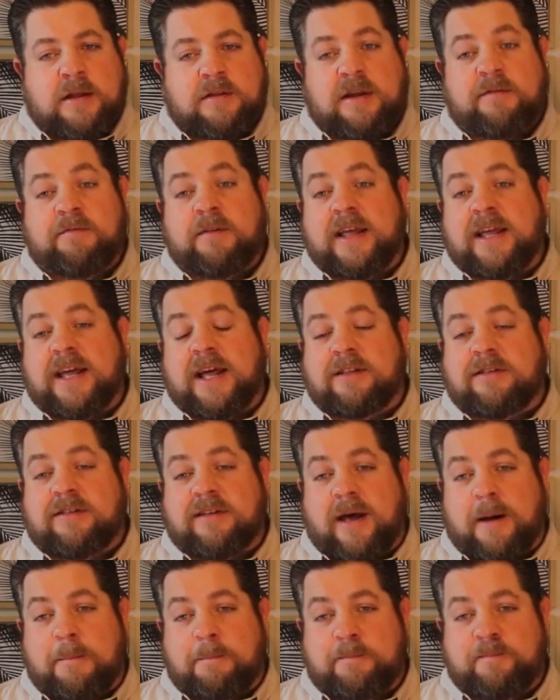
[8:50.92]
definitely get
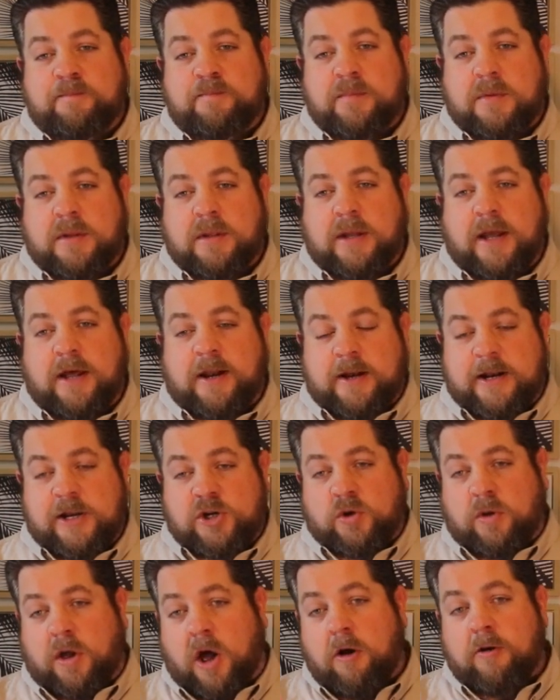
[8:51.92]
an
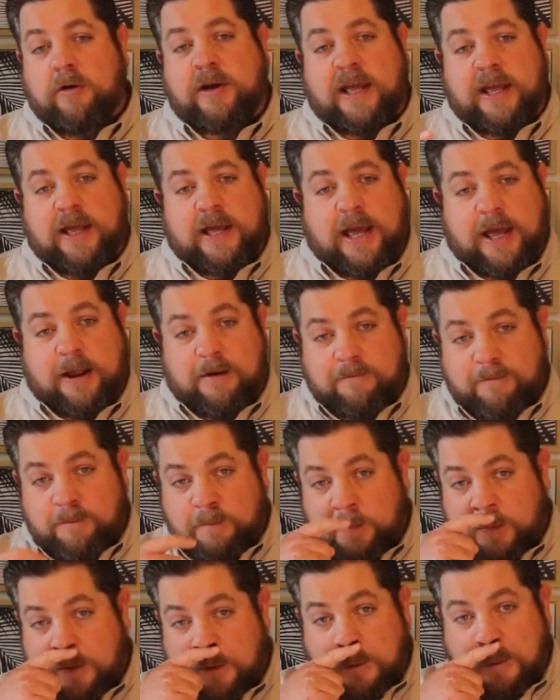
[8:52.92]
initial oaky hit
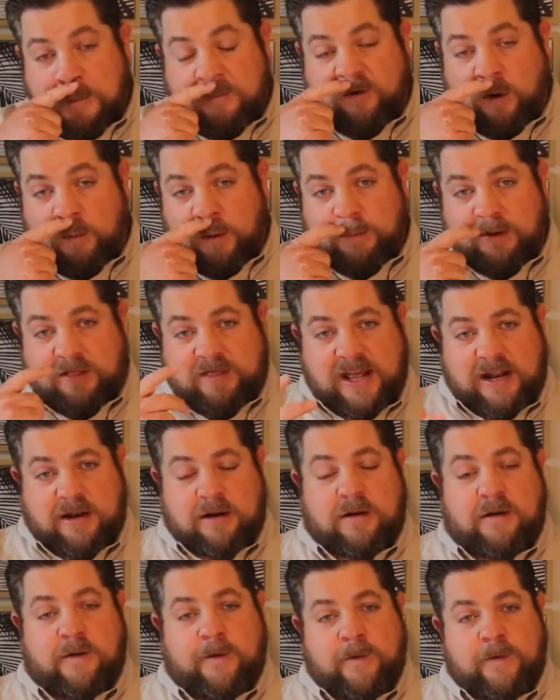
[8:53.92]
from it, but
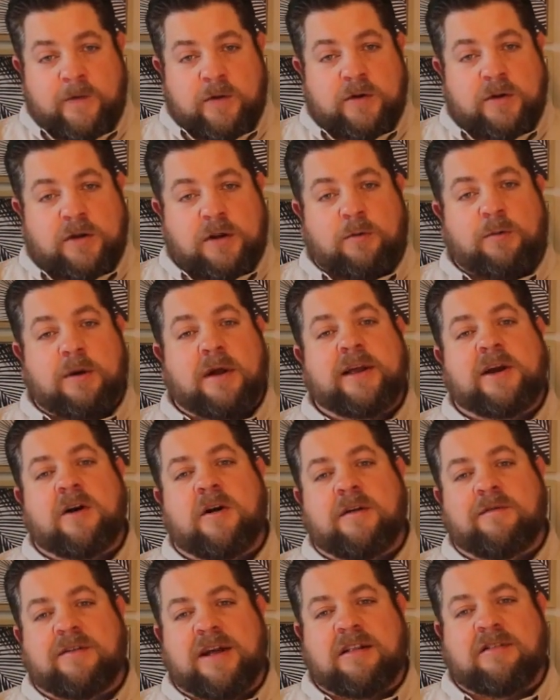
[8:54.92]
then you really
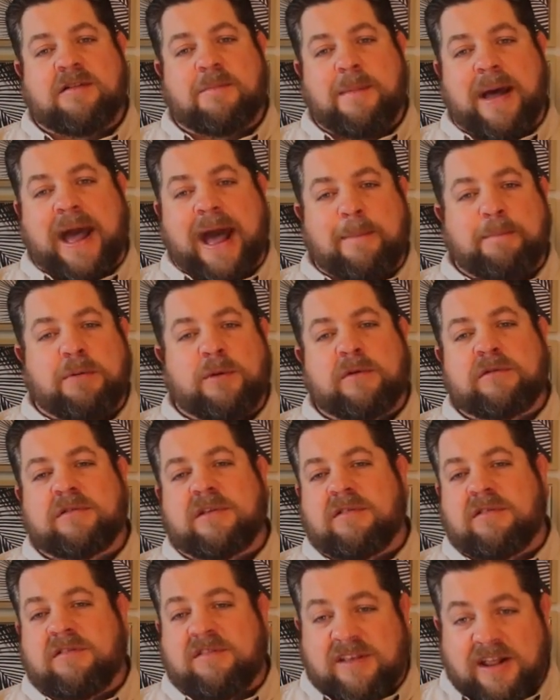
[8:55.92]
kind of get some
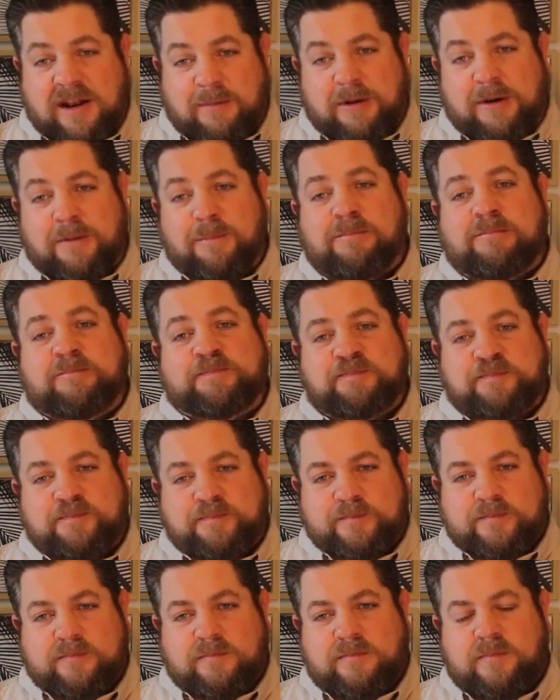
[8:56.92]
apples and cinnamon
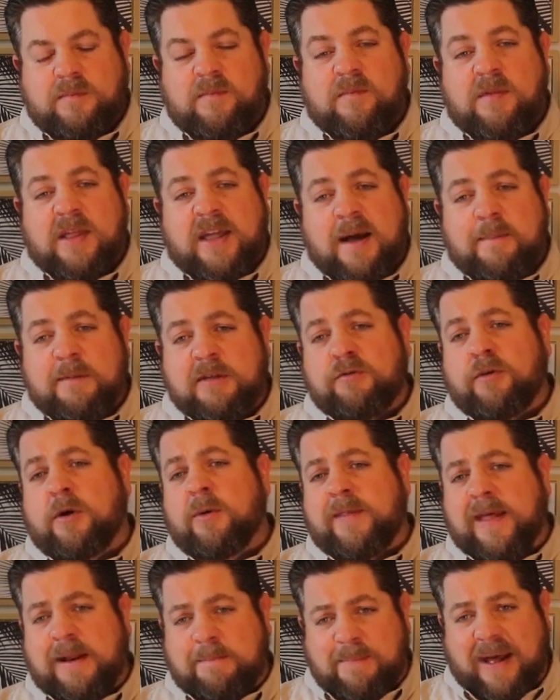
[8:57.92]
coming
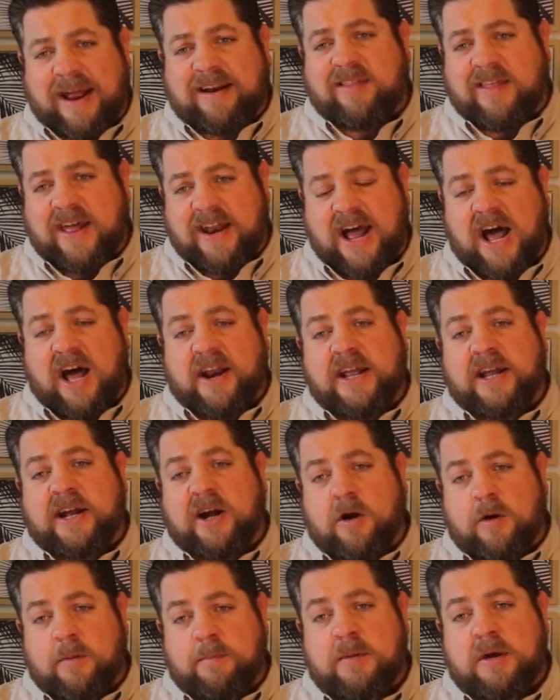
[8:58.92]
through, and then back to that
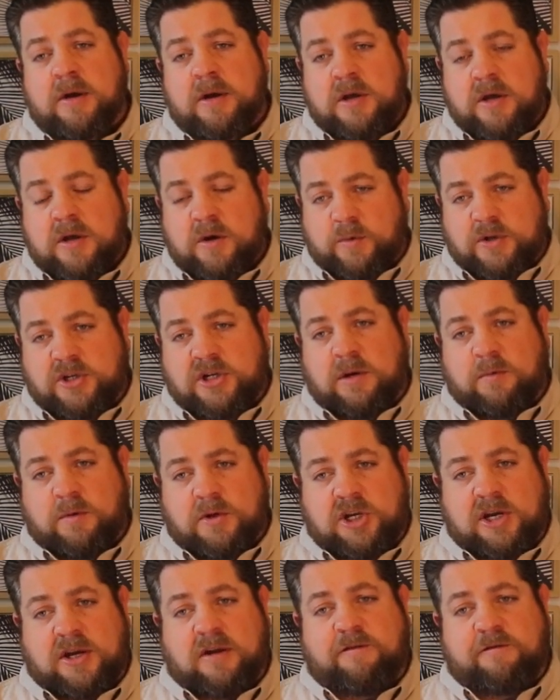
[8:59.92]
honeycomb, which
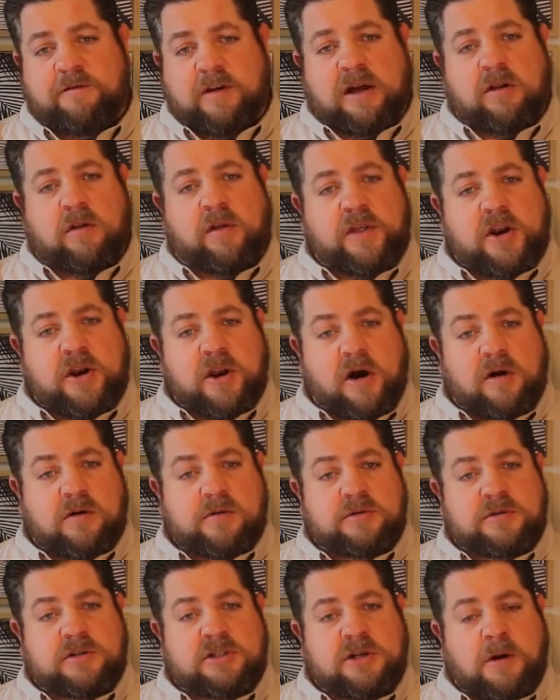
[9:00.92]
you could feel on the
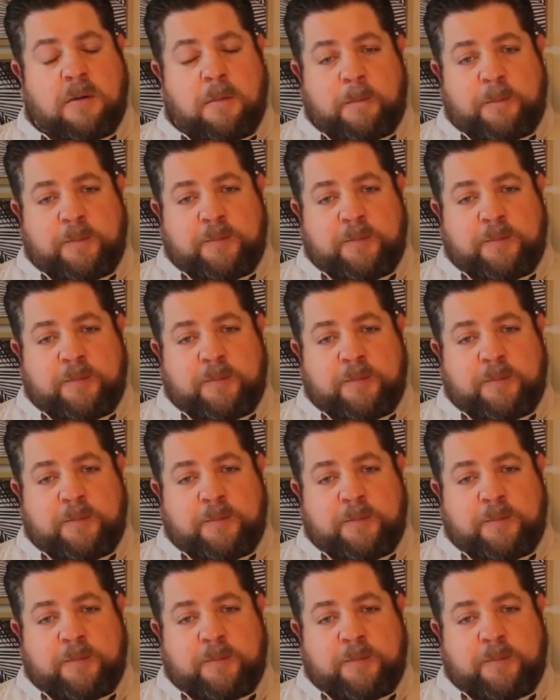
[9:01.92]
nose